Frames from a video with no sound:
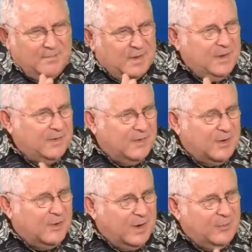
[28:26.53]
I need to
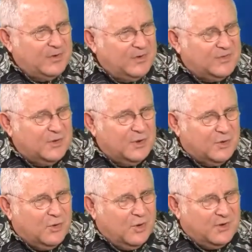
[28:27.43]
know how much it's going
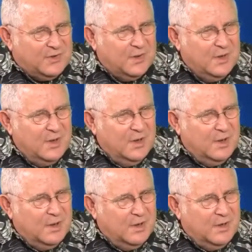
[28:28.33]
to cost.
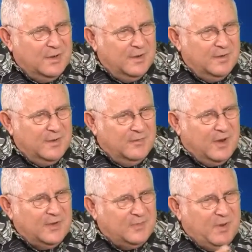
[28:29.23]
If
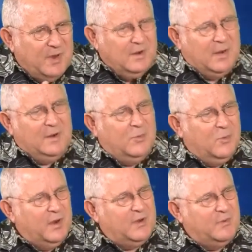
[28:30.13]
I spend, I don't know
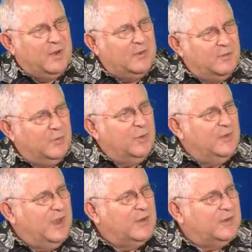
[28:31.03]
what I spend,
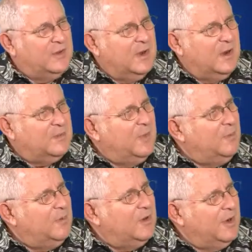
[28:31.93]
$30,000
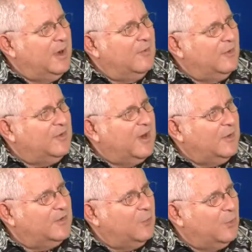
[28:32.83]
maybe on the average
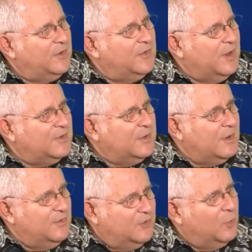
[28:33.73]
house,
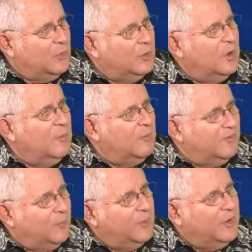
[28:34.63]
$40,000 in total,
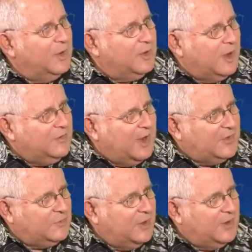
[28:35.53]
before you get
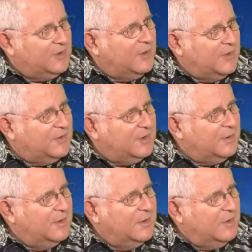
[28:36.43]
tax credits or
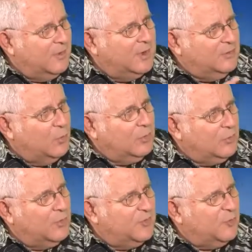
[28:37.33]
anything, right? Total
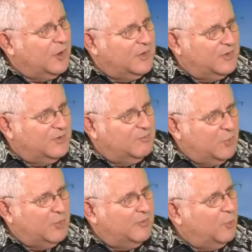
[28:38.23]
gross price,
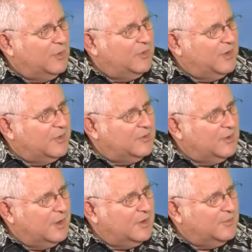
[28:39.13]
$30,000,
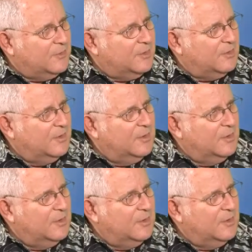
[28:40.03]
$40,000 for